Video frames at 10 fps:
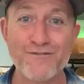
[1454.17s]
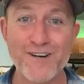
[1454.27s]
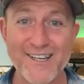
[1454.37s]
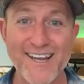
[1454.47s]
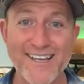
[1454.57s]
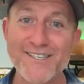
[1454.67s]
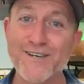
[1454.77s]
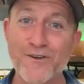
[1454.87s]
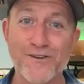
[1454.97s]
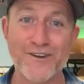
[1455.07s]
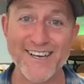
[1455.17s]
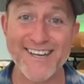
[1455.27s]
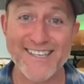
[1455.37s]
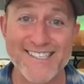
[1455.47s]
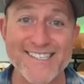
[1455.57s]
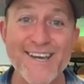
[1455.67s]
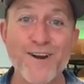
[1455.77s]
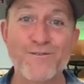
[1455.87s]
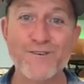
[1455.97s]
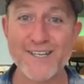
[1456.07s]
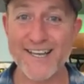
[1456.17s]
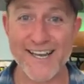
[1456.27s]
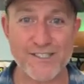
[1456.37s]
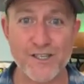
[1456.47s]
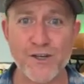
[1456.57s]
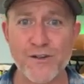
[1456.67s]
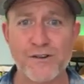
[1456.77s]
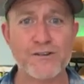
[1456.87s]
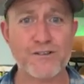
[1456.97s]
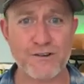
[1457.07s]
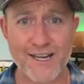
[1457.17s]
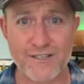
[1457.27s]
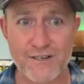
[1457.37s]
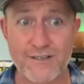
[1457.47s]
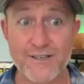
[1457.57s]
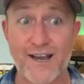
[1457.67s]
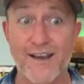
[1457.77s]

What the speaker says: really get to know their needs, really get to know their stressors.